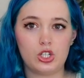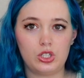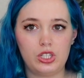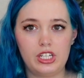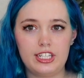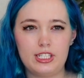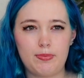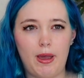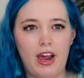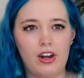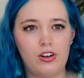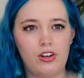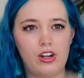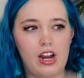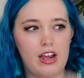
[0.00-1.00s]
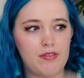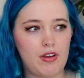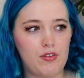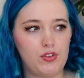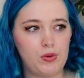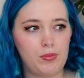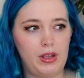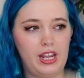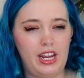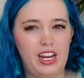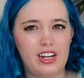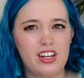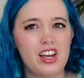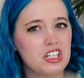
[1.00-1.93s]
earliest pattern I've ever made.